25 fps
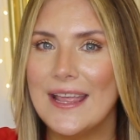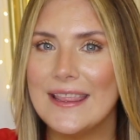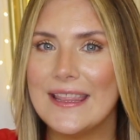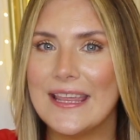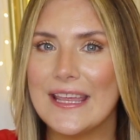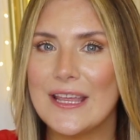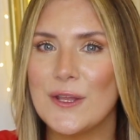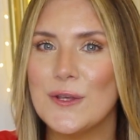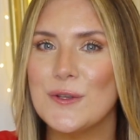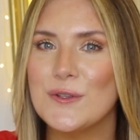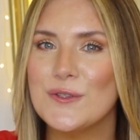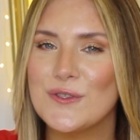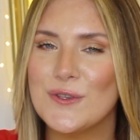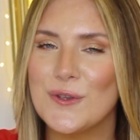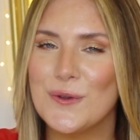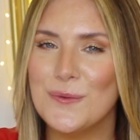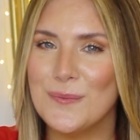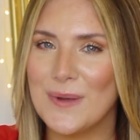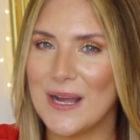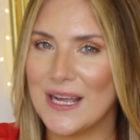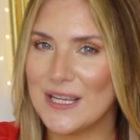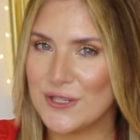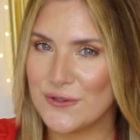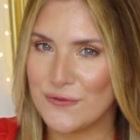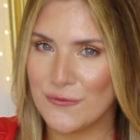Thank you so
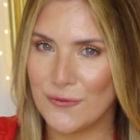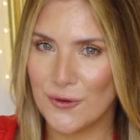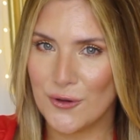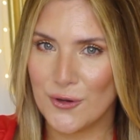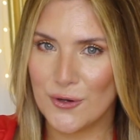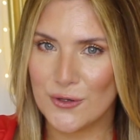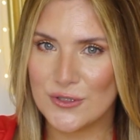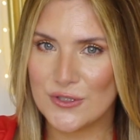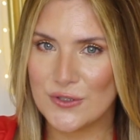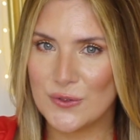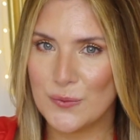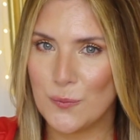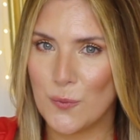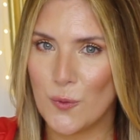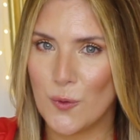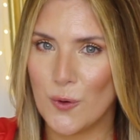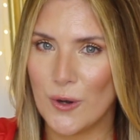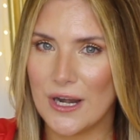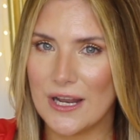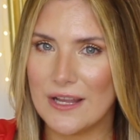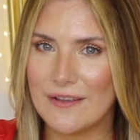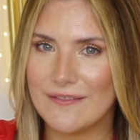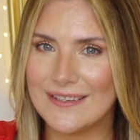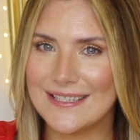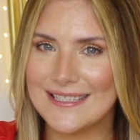much for your
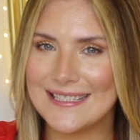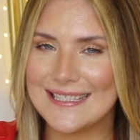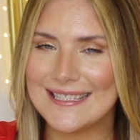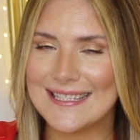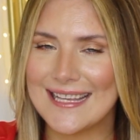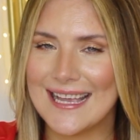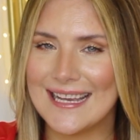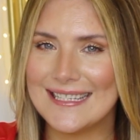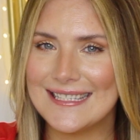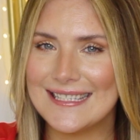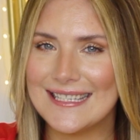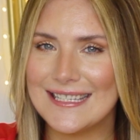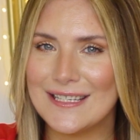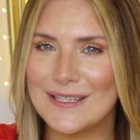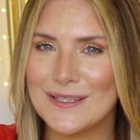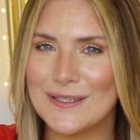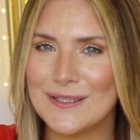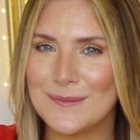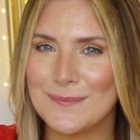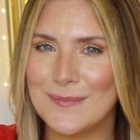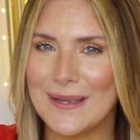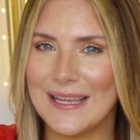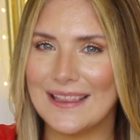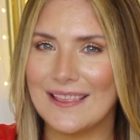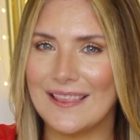support if you decide to
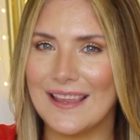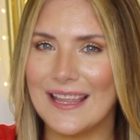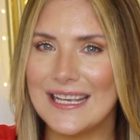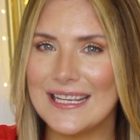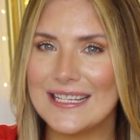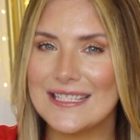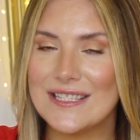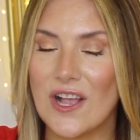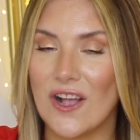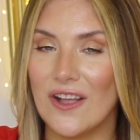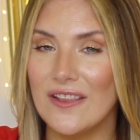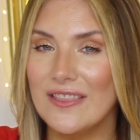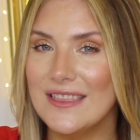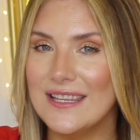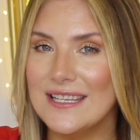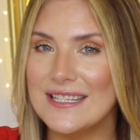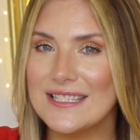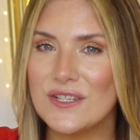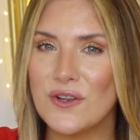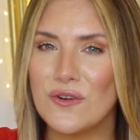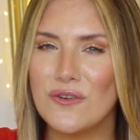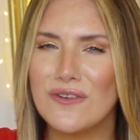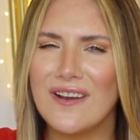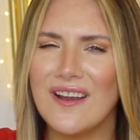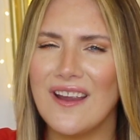use my links on
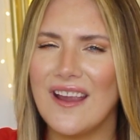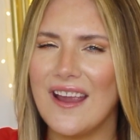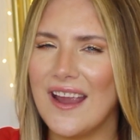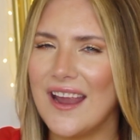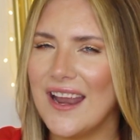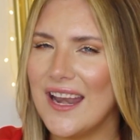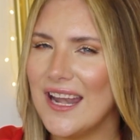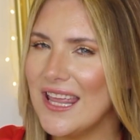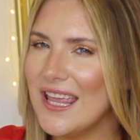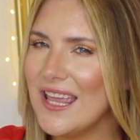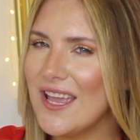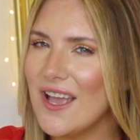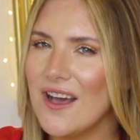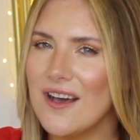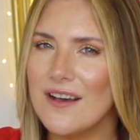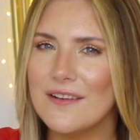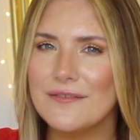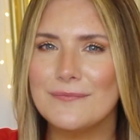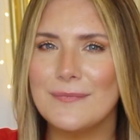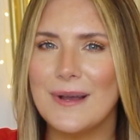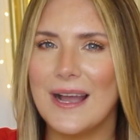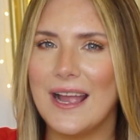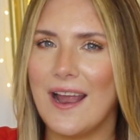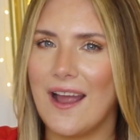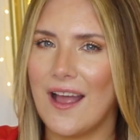this or any
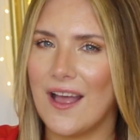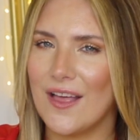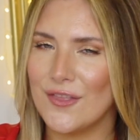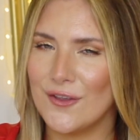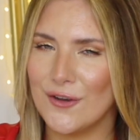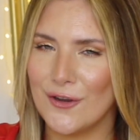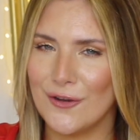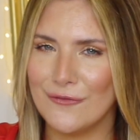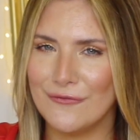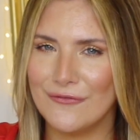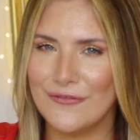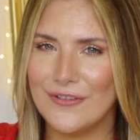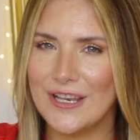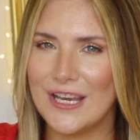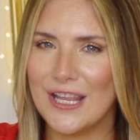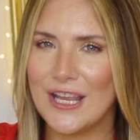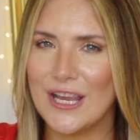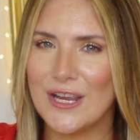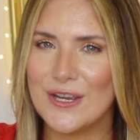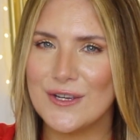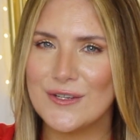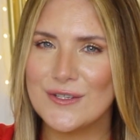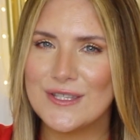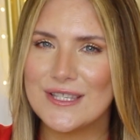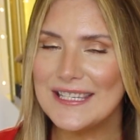of my other
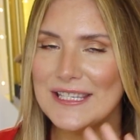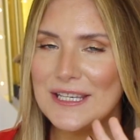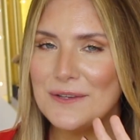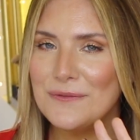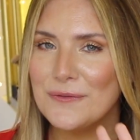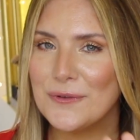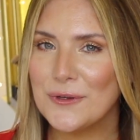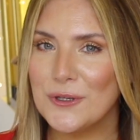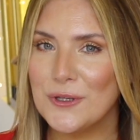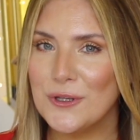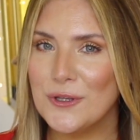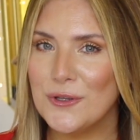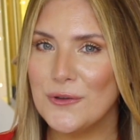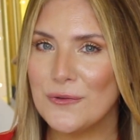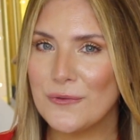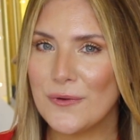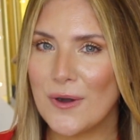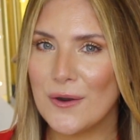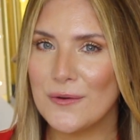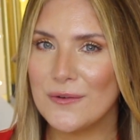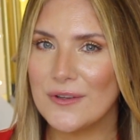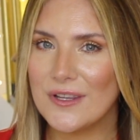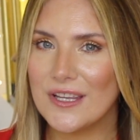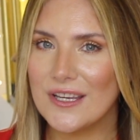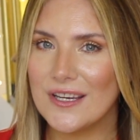videos. And if you're new
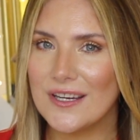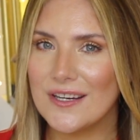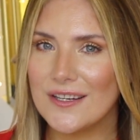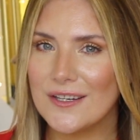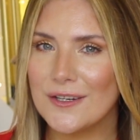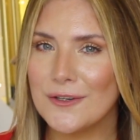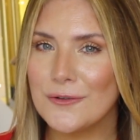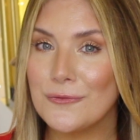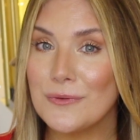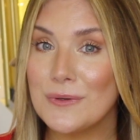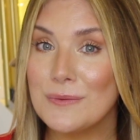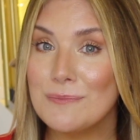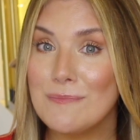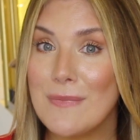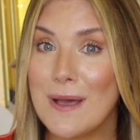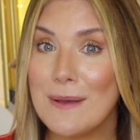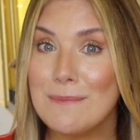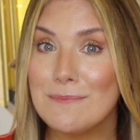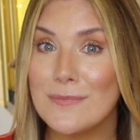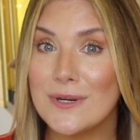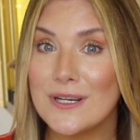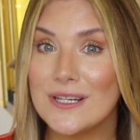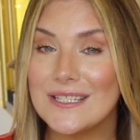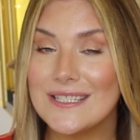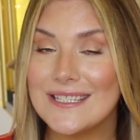around here,
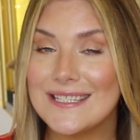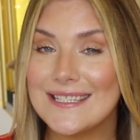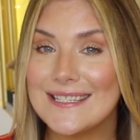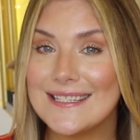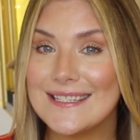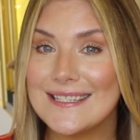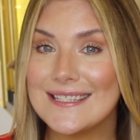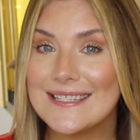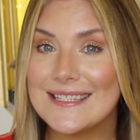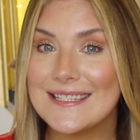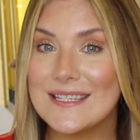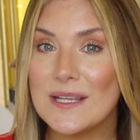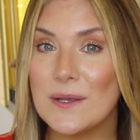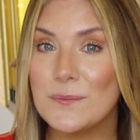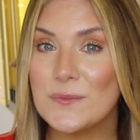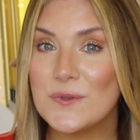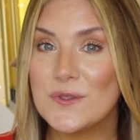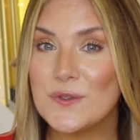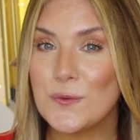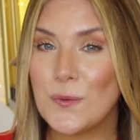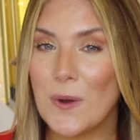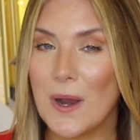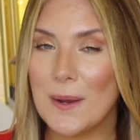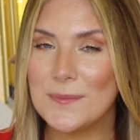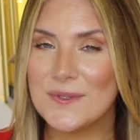remember to
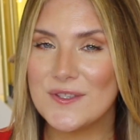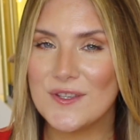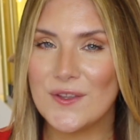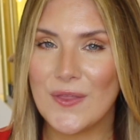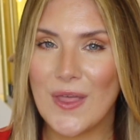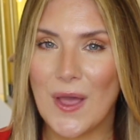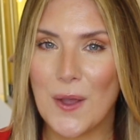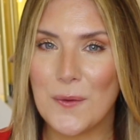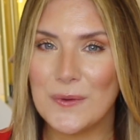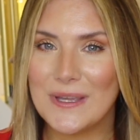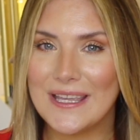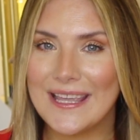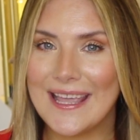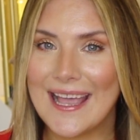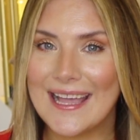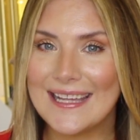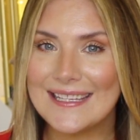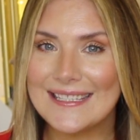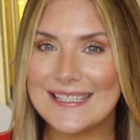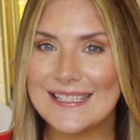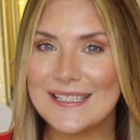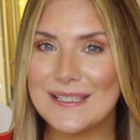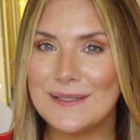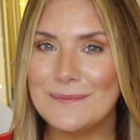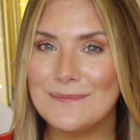subscribe so that we
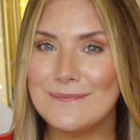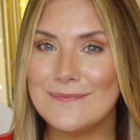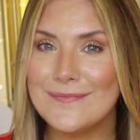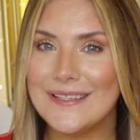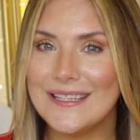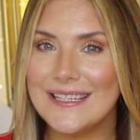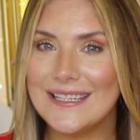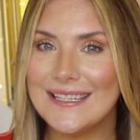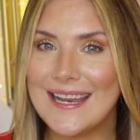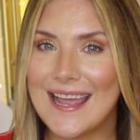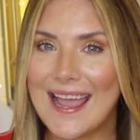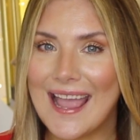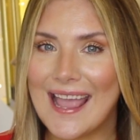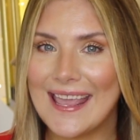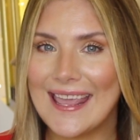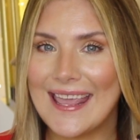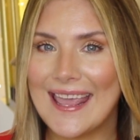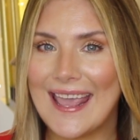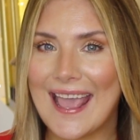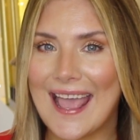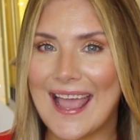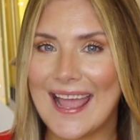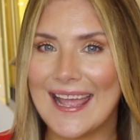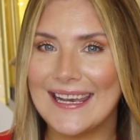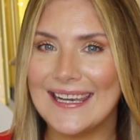get to meet
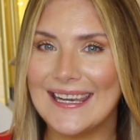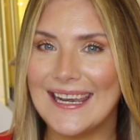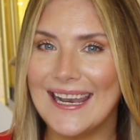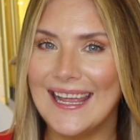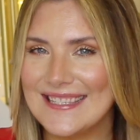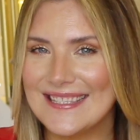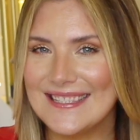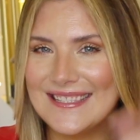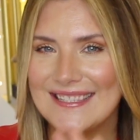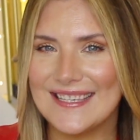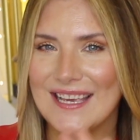again